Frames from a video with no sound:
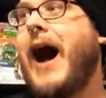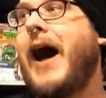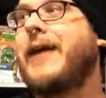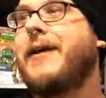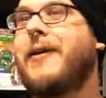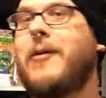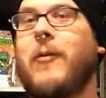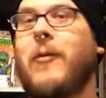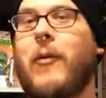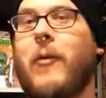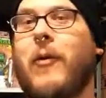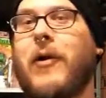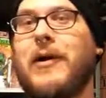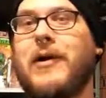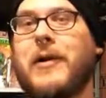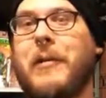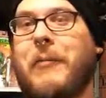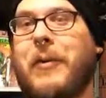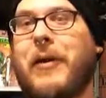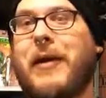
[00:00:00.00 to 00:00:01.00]
I don't
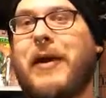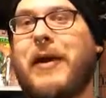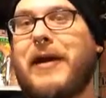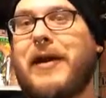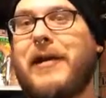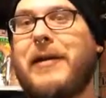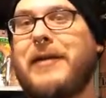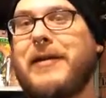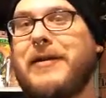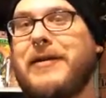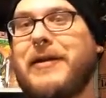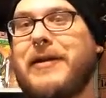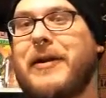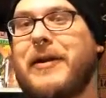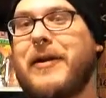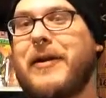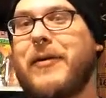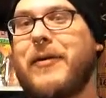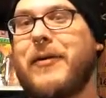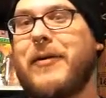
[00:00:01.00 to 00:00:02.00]
want to pay, you
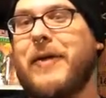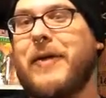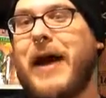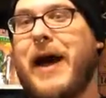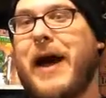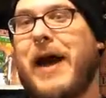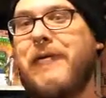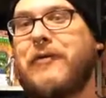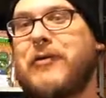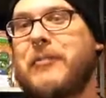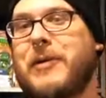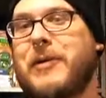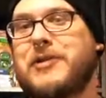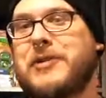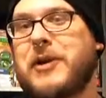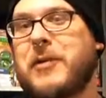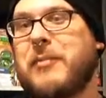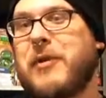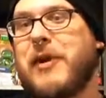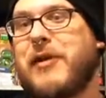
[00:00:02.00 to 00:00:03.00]
know, however
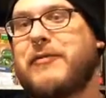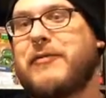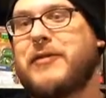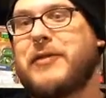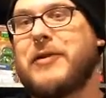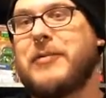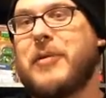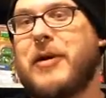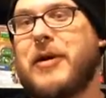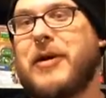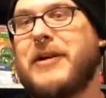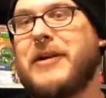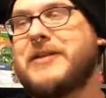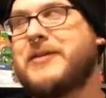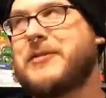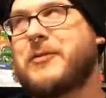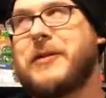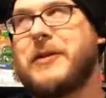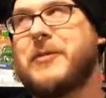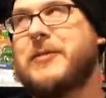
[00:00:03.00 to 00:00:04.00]
much I pay for the
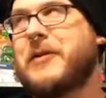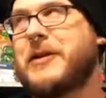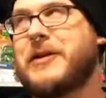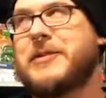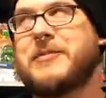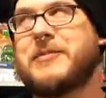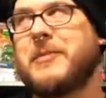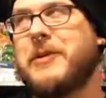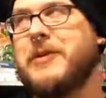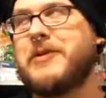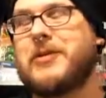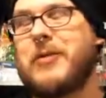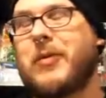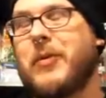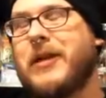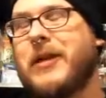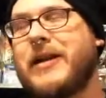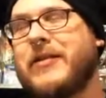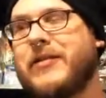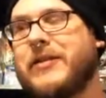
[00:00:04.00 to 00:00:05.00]
box, 20 bucks a month or
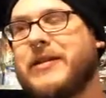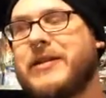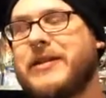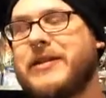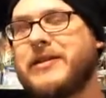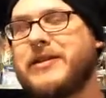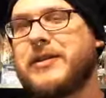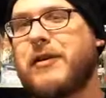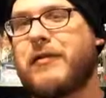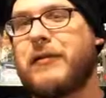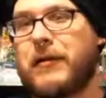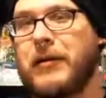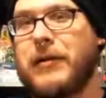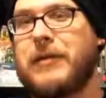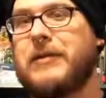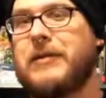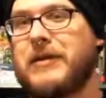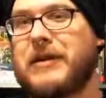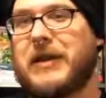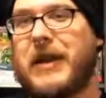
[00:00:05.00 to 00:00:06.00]
whatever it is
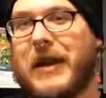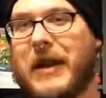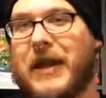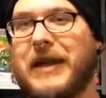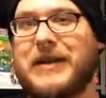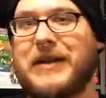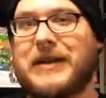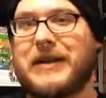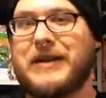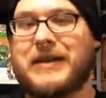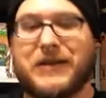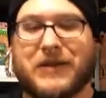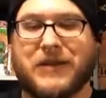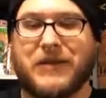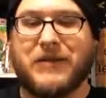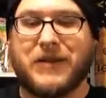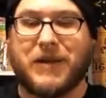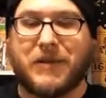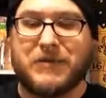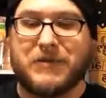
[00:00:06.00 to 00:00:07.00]
for candy, you
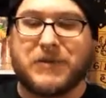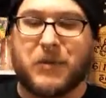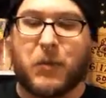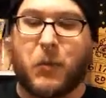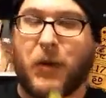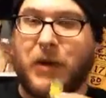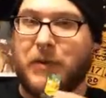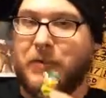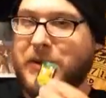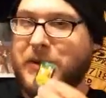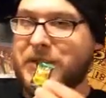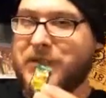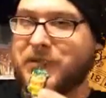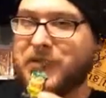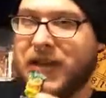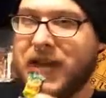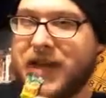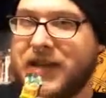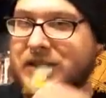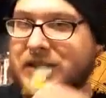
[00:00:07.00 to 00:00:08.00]
know, like so one piece
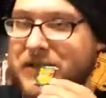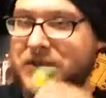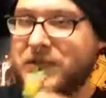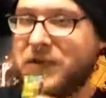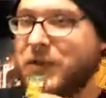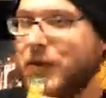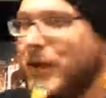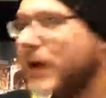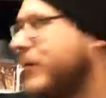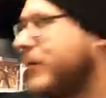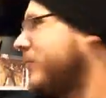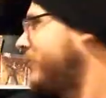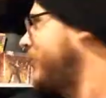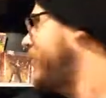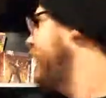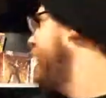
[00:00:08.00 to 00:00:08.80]
of candy is okay with